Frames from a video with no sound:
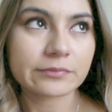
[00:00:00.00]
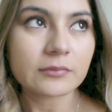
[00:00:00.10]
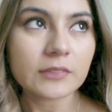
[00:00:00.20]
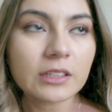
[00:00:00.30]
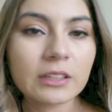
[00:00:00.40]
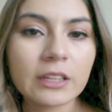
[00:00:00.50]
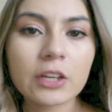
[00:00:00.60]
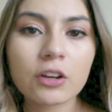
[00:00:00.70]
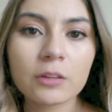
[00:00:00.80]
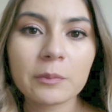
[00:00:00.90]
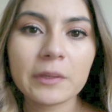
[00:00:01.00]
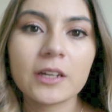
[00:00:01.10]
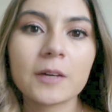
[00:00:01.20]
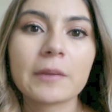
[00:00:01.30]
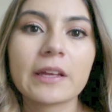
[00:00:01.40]
and they called me up,
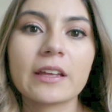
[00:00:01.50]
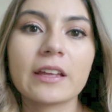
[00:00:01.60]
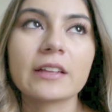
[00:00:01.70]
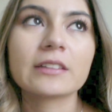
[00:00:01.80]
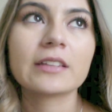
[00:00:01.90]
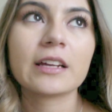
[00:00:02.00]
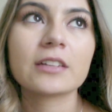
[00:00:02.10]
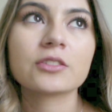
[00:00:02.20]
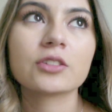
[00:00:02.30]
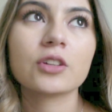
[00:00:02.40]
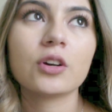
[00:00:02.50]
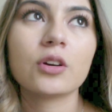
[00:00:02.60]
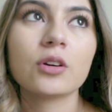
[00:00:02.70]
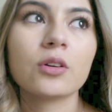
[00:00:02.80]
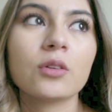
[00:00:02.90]
and I had to
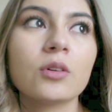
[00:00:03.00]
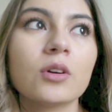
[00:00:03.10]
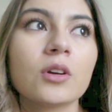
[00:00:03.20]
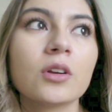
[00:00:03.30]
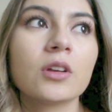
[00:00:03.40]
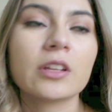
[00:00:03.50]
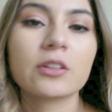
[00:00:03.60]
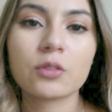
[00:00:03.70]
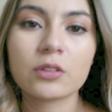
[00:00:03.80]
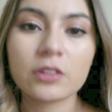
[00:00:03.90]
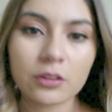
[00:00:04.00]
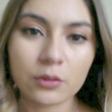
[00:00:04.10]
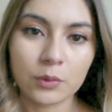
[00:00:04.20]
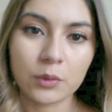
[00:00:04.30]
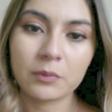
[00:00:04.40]
go into another room.
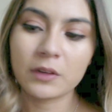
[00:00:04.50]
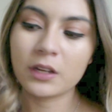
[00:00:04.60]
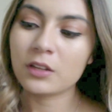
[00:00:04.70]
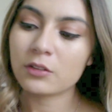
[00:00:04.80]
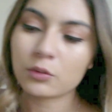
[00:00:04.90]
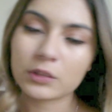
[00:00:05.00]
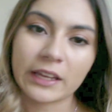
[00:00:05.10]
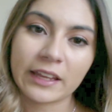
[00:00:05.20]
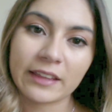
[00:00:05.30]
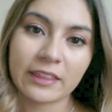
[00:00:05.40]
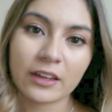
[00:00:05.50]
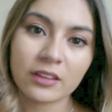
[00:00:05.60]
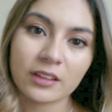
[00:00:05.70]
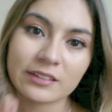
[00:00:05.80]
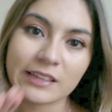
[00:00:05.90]
So when I get there, they
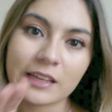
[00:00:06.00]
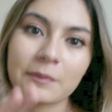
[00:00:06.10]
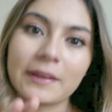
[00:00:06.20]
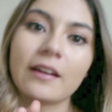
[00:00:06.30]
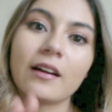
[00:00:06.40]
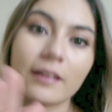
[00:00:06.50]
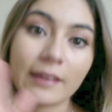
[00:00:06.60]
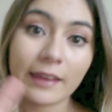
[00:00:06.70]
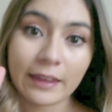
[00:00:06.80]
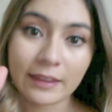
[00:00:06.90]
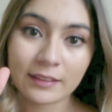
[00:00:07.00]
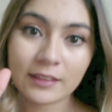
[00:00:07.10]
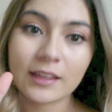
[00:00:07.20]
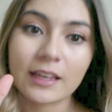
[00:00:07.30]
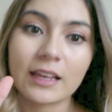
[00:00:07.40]
scan me again,
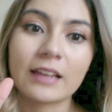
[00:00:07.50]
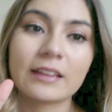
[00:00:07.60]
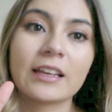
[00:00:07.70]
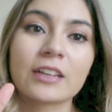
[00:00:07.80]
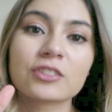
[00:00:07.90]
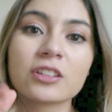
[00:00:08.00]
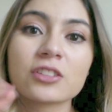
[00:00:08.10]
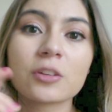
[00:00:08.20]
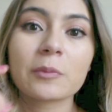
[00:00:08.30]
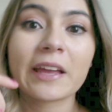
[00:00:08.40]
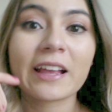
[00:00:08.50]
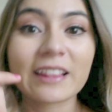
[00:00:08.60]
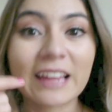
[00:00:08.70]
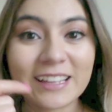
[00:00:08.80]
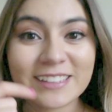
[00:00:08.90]
and he actually took my
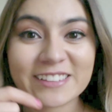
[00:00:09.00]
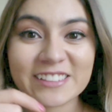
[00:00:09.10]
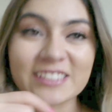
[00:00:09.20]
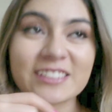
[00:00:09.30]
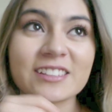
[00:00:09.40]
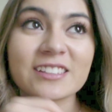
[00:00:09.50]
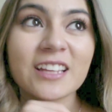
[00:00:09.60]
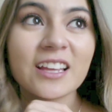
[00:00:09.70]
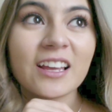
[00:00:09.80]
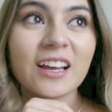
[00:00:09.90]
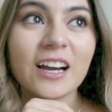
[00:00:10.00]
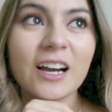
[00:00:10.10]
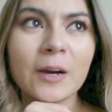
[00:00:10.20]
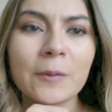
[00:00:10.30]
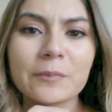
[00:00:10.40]
glasses
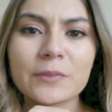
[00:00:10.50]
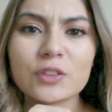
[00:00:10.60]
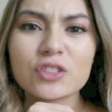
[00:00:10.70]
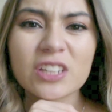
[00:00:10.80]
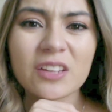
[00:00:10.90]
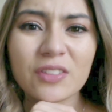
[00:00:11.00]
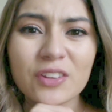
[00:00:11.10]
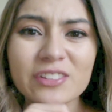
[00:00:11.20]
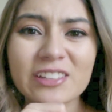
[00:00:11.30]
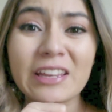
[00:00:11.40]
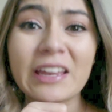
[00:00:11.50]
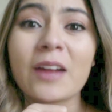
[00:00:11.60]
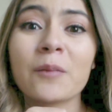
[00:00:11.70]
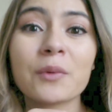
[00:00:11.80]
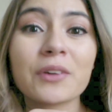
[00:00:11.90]
to check if there's a
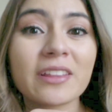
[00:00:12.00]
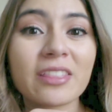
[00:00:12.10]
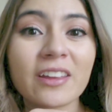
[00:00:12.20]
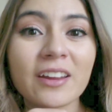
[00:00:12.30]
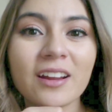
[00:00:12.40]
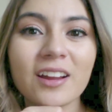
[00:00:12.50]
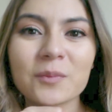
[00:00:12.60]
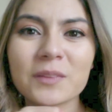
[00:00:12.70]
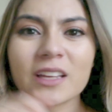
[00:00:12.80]
camera in there. I'm like,